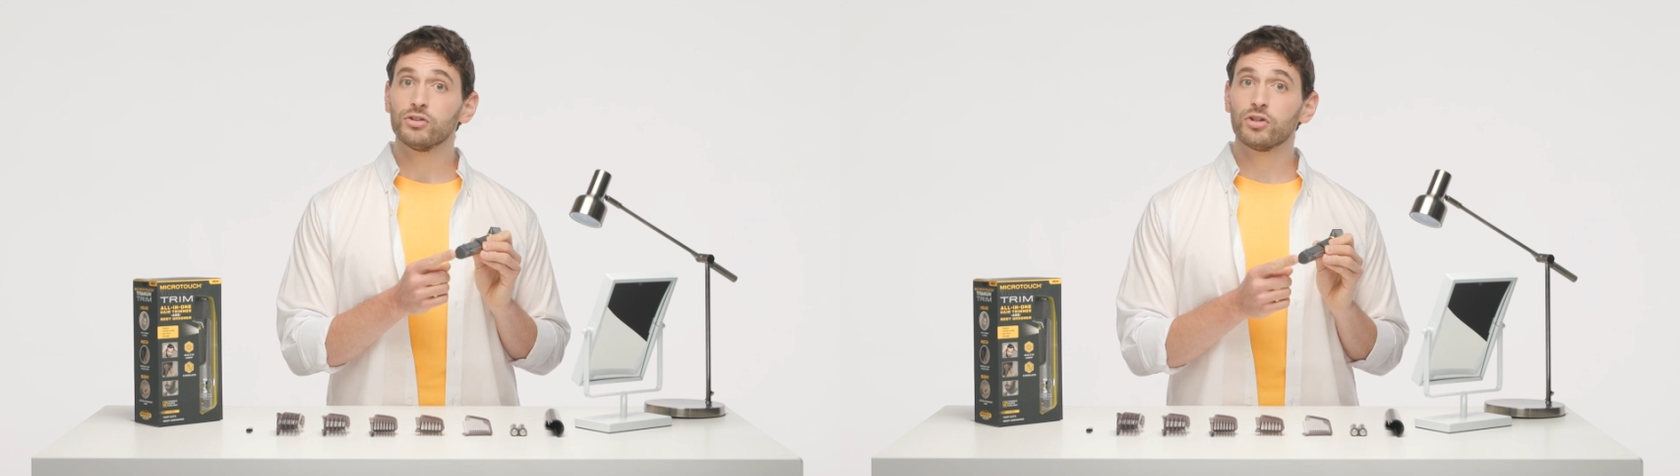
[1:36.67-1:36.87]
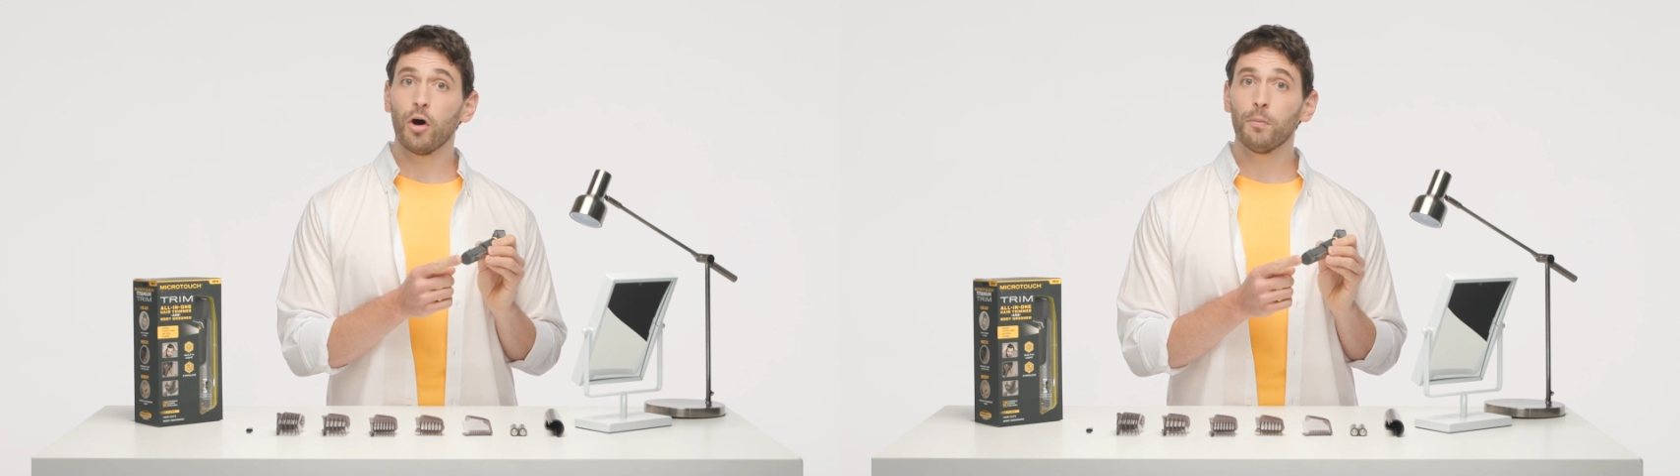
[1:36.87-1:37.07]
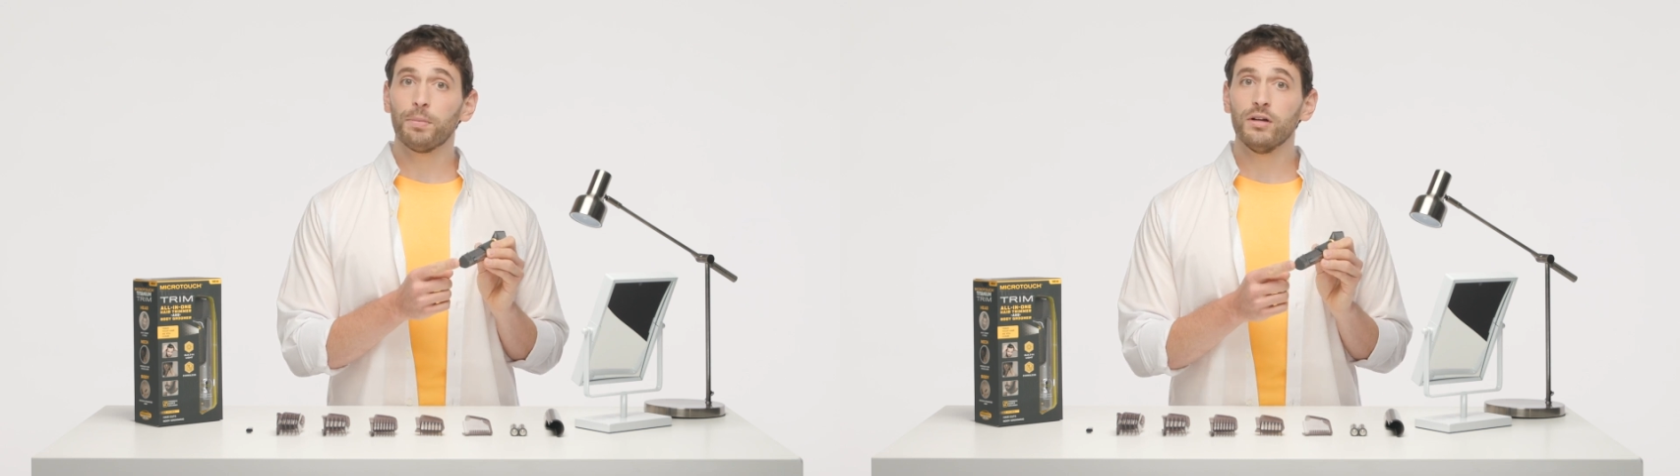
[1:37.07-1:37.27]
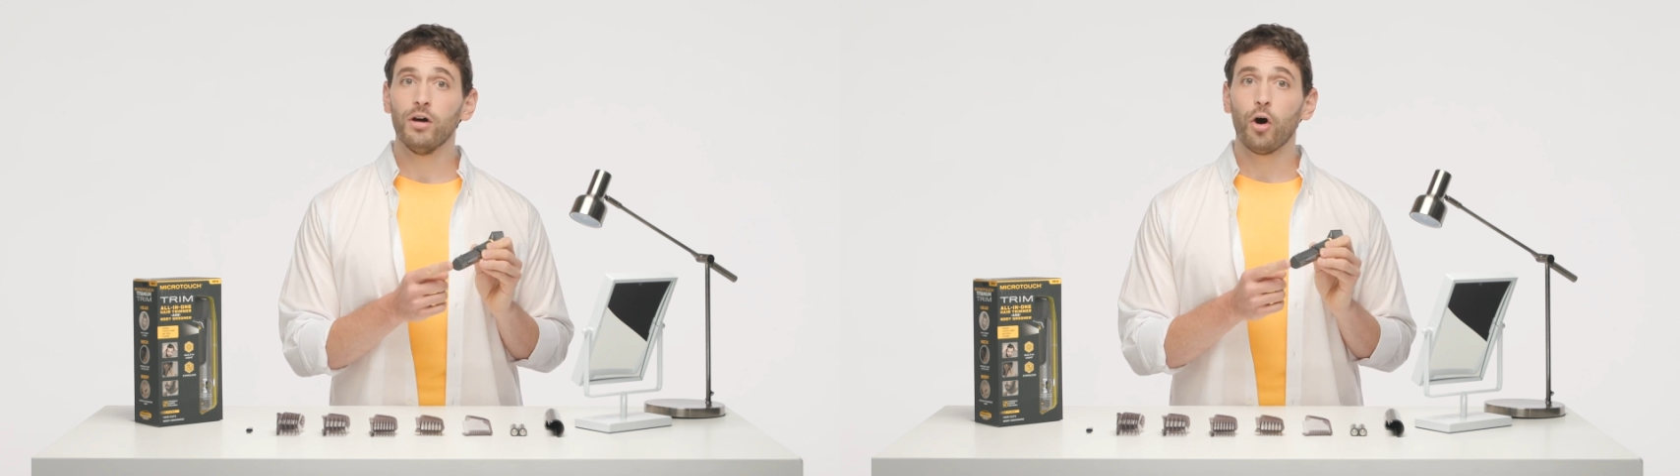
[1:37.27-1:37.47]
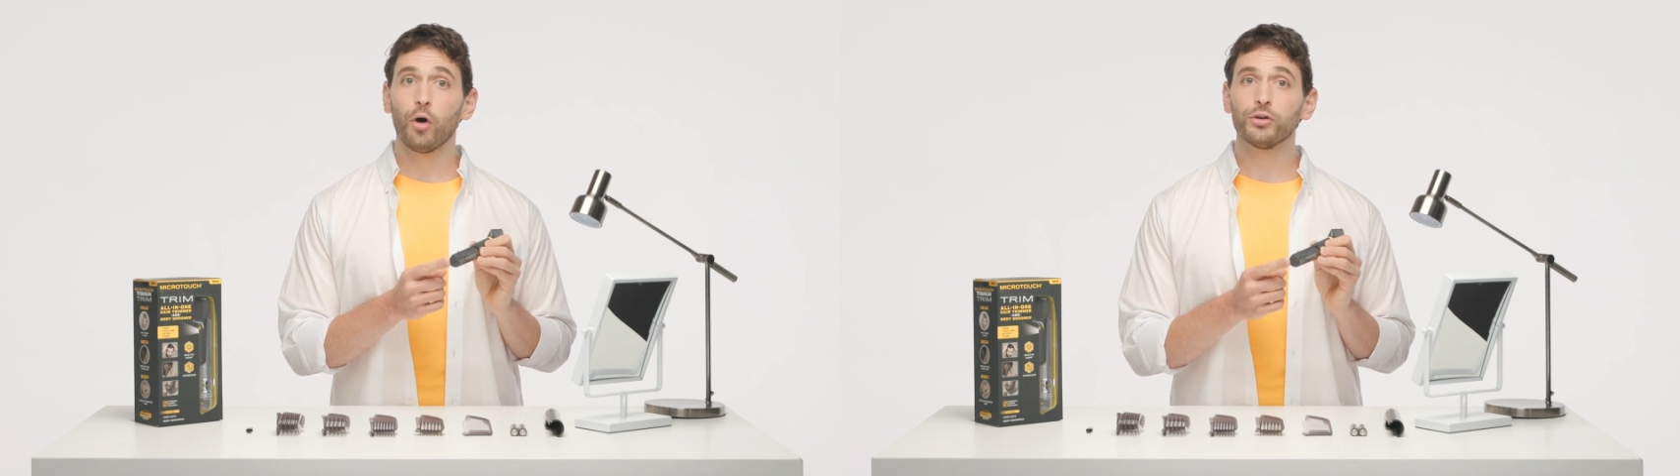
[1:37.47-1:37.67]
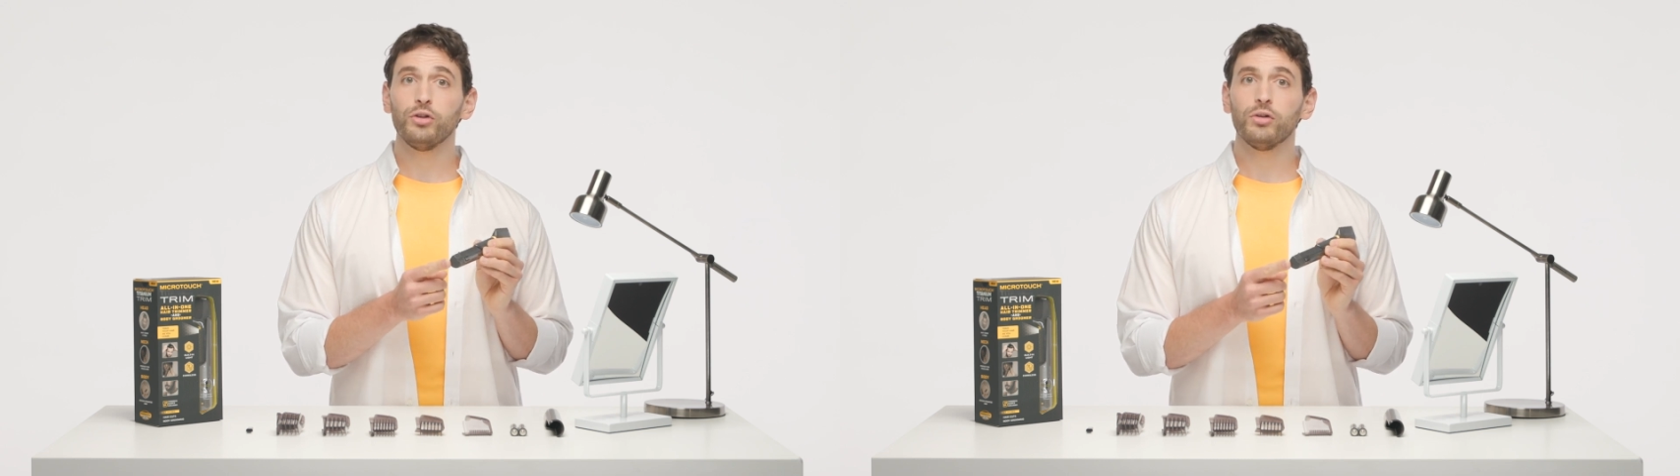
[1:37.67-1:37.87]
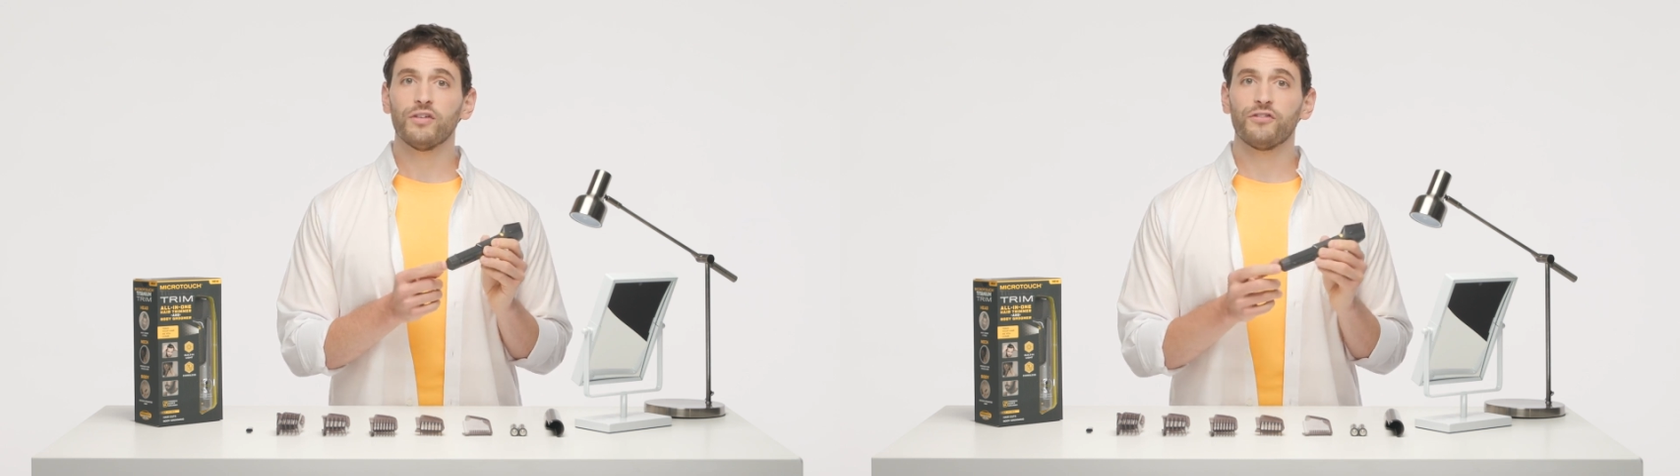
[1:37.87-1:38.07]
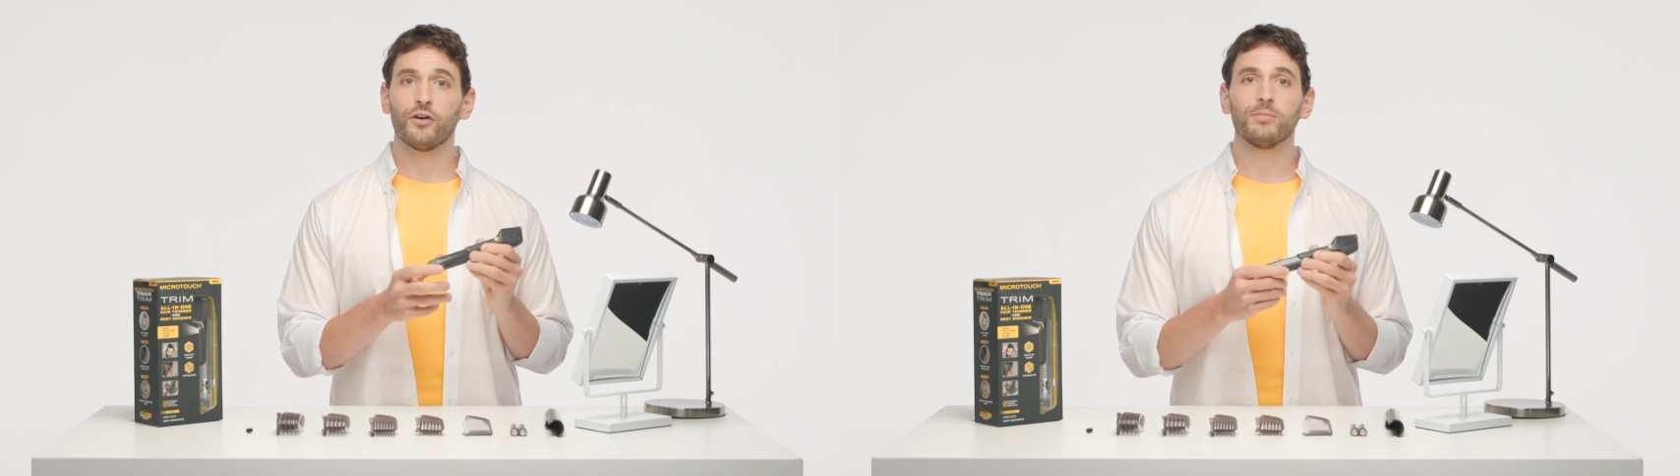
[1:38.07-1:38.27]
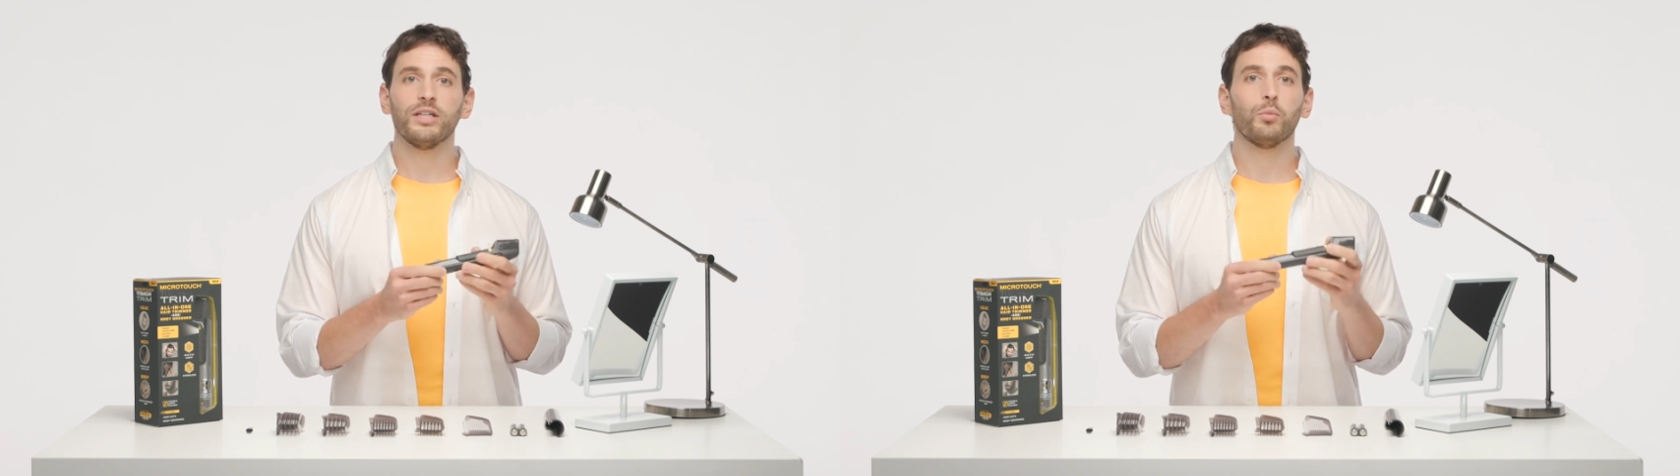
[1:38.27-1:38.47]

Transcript: To open, hold the unit firmly